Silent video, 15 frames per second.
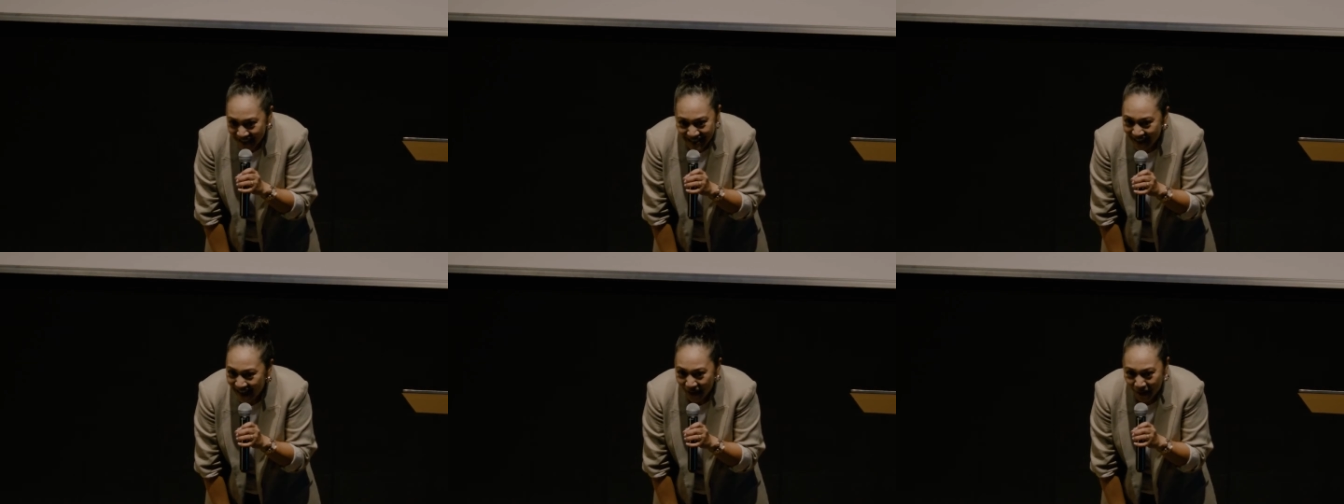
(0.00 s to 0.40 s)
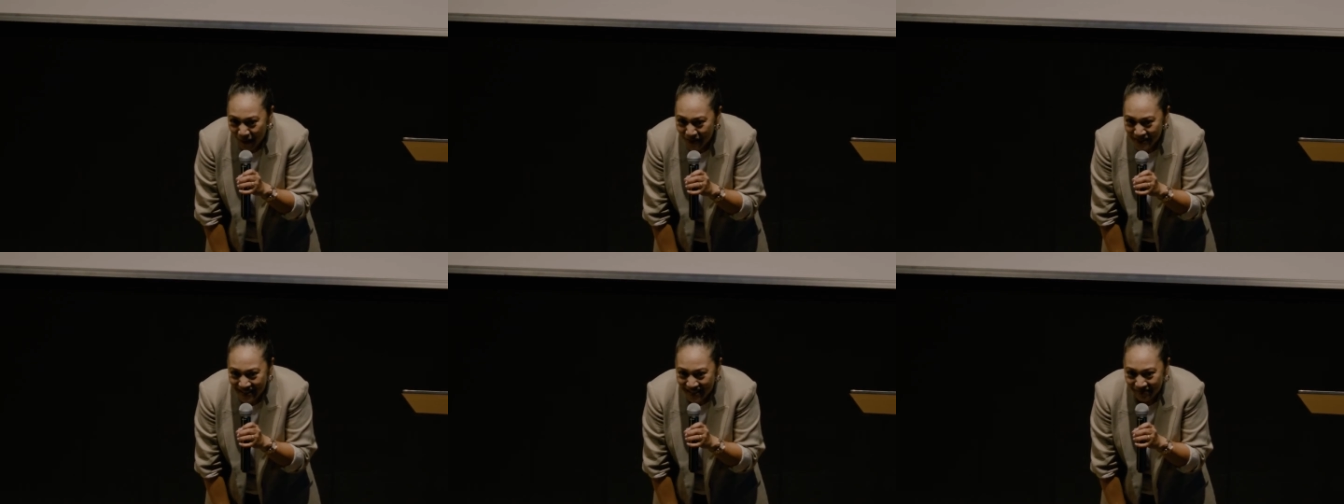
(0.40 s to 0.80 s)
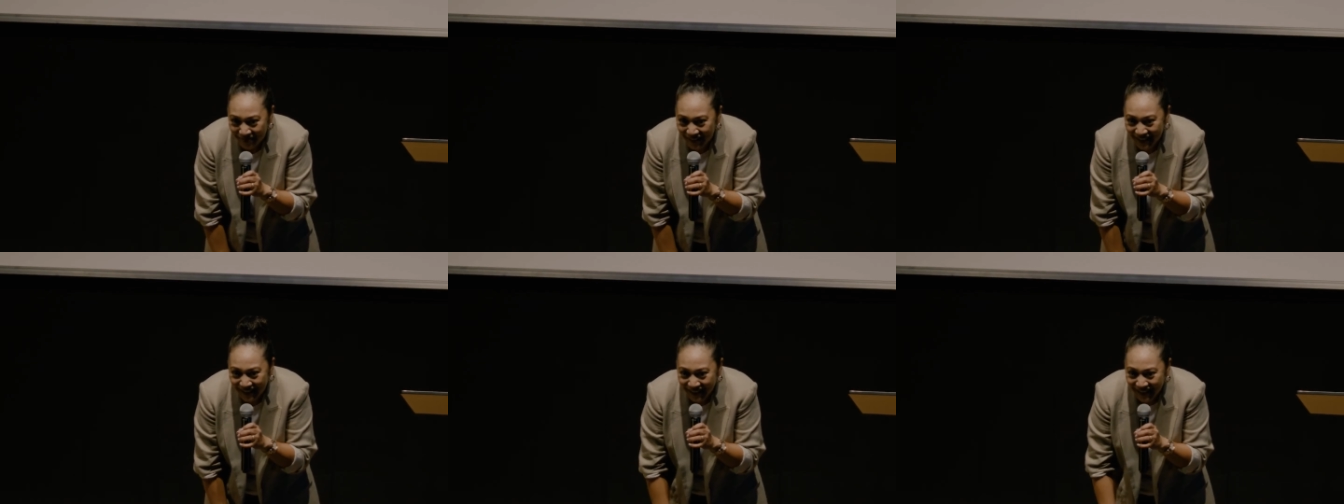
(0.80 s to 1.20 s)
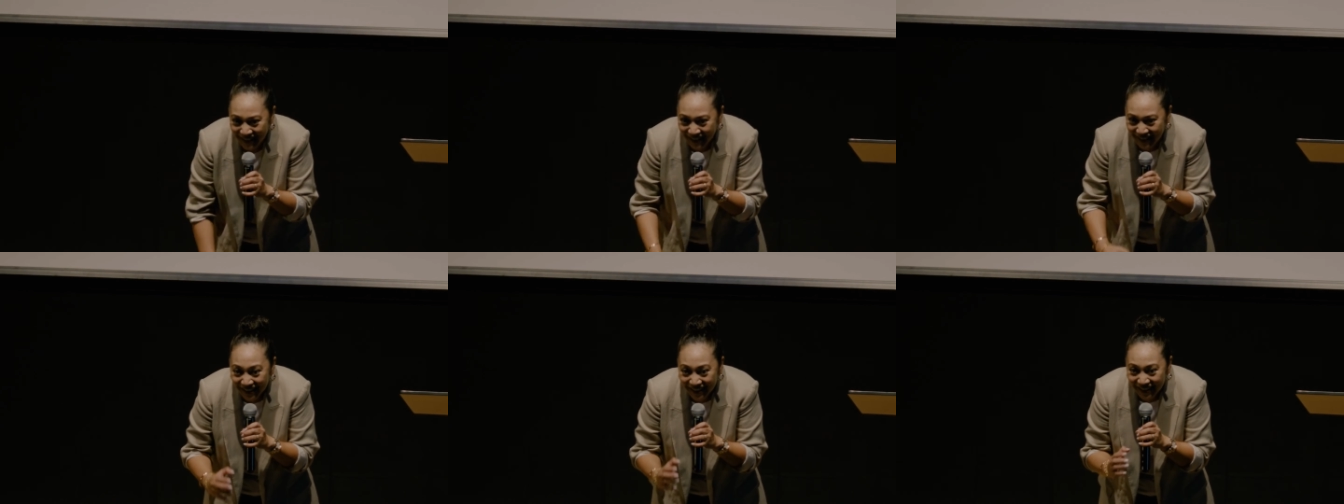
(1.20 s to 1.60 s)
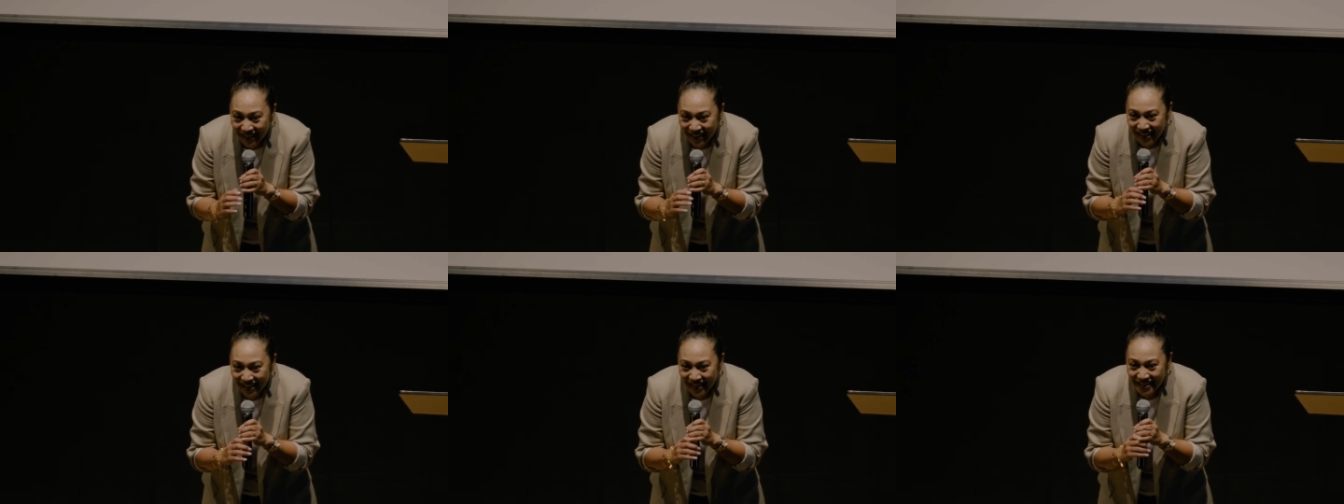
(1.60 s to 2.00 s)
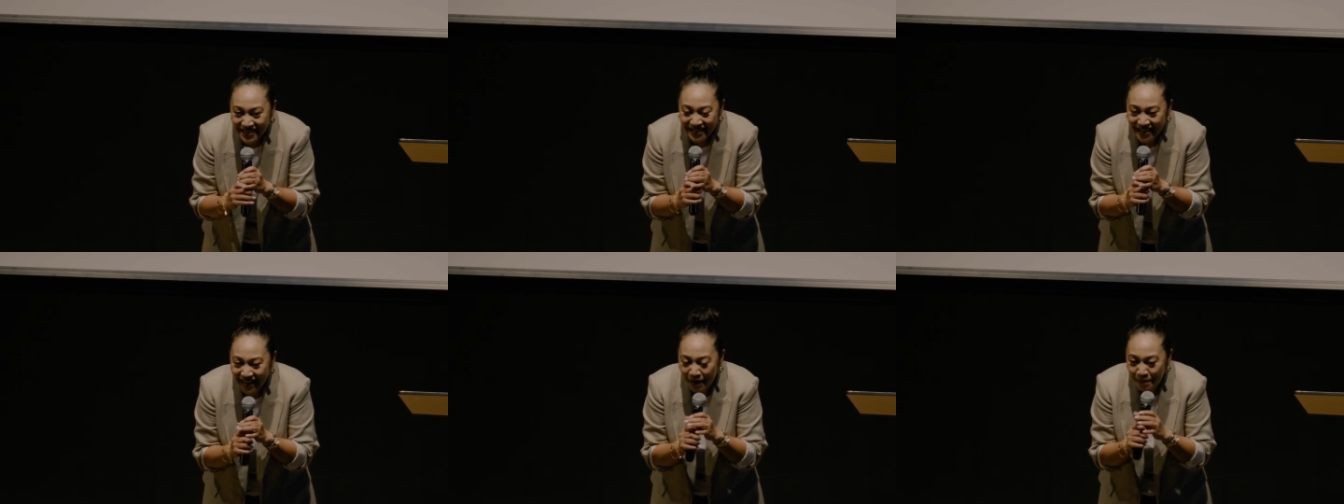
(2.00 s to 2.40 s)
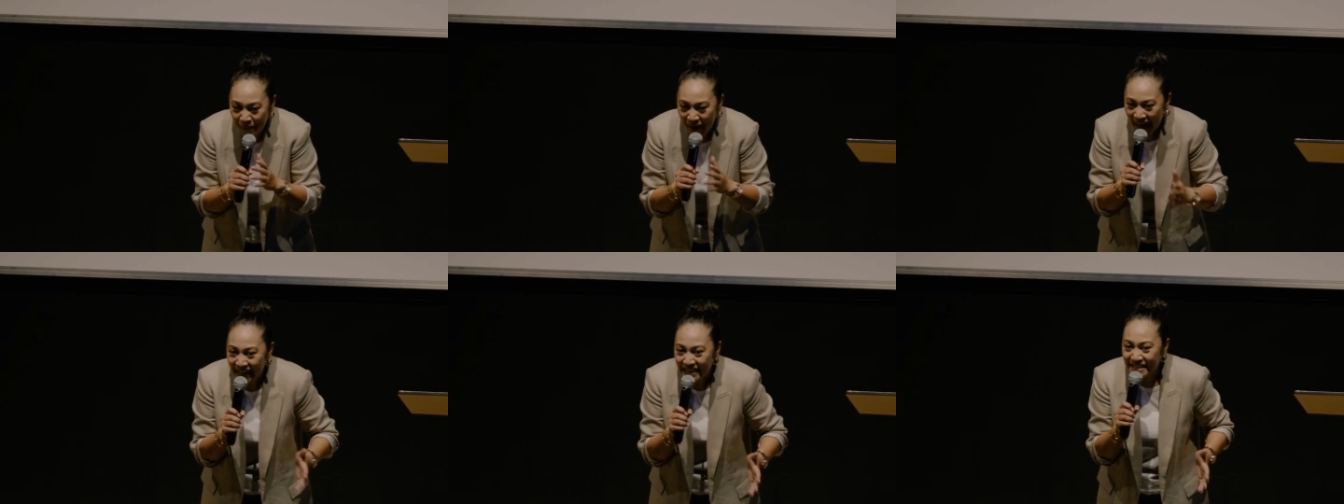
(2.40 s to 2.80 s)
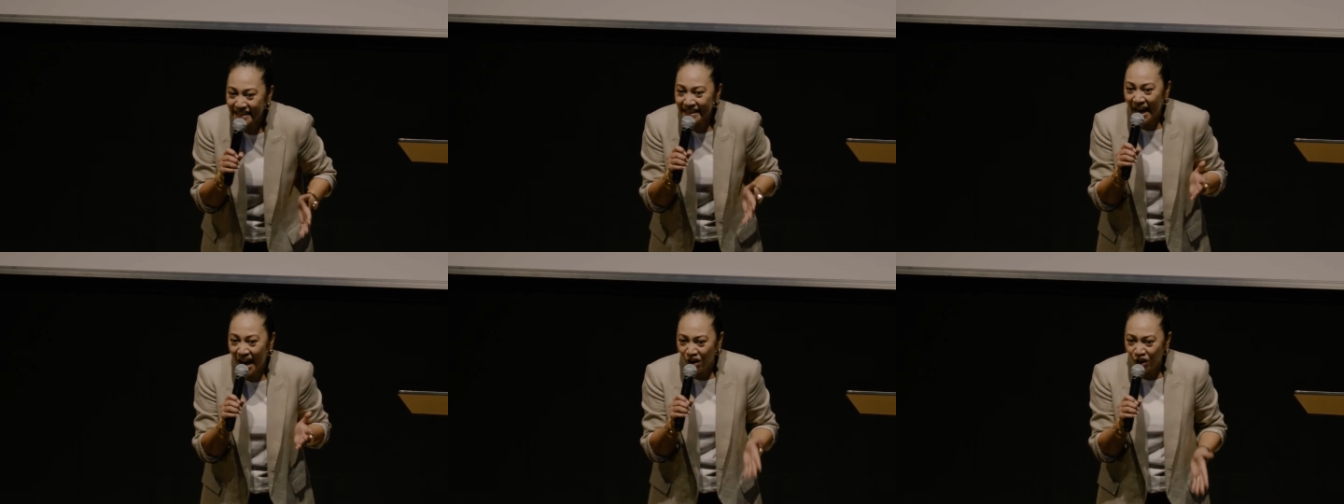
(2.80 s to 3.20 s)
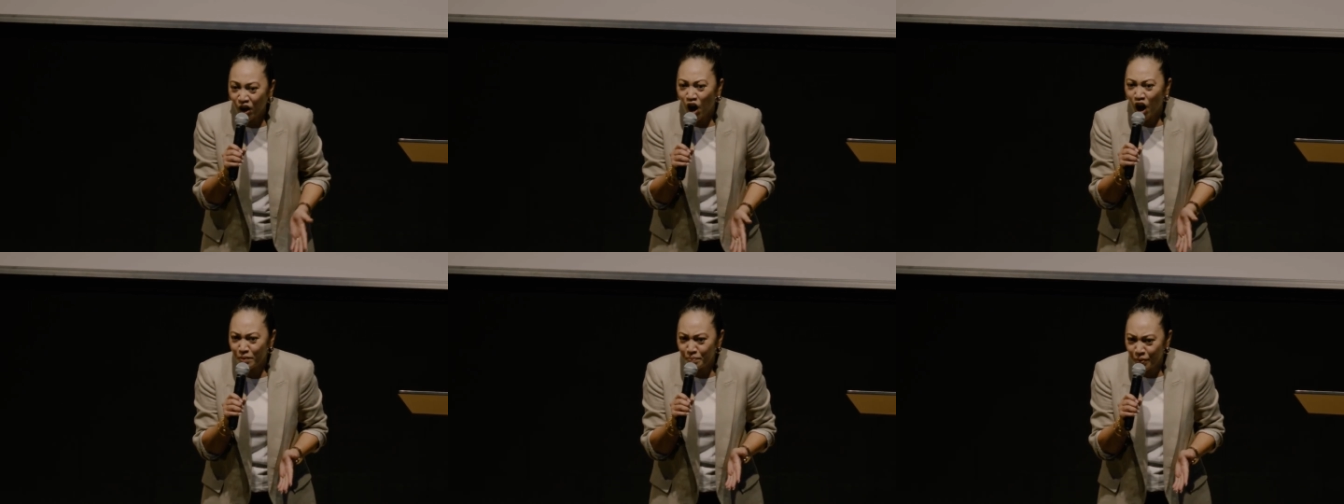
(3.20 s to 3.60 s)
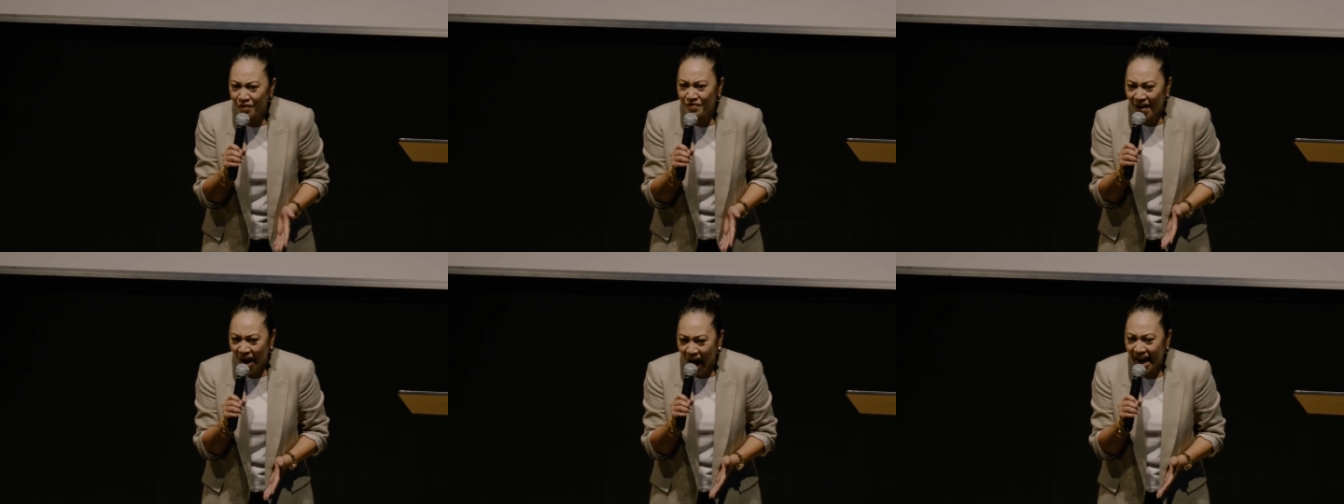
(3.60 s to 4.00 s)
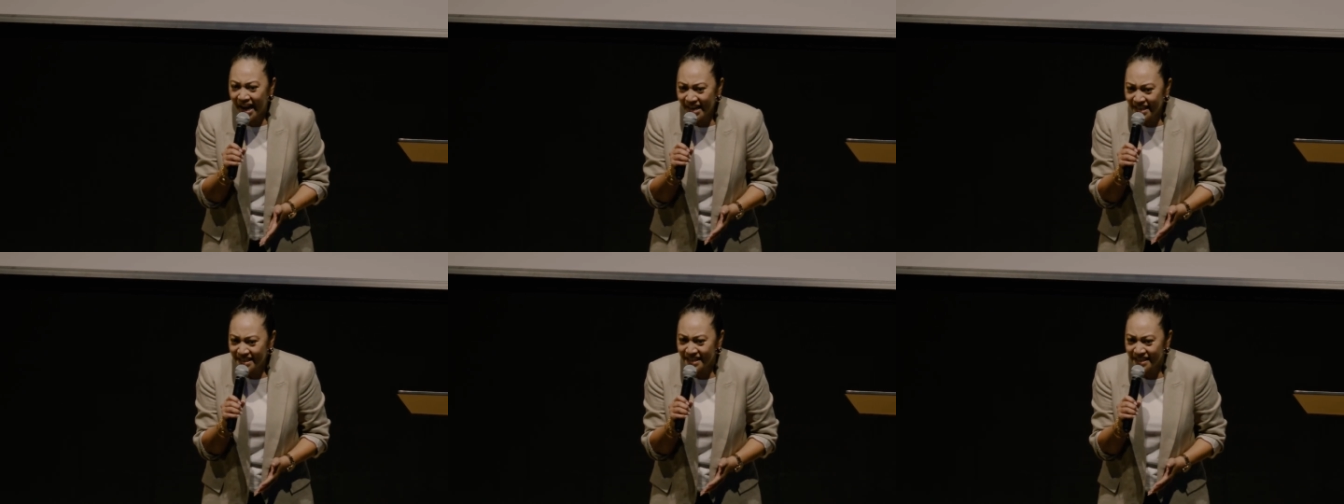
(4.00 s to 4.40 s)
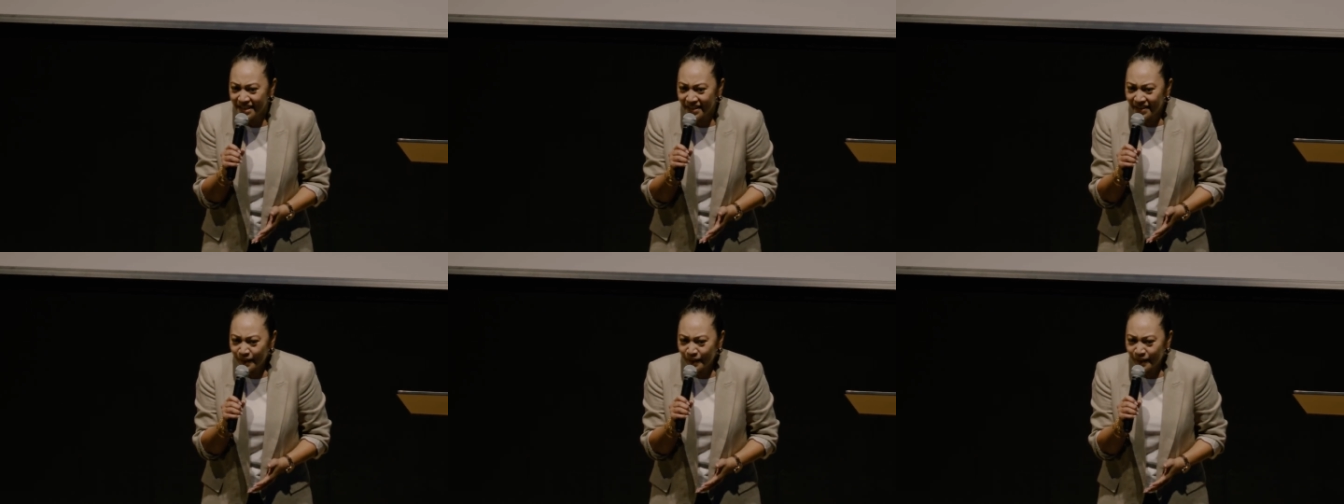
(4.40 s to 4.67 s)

Isn't it awesome? Isn't it amazing how God provides?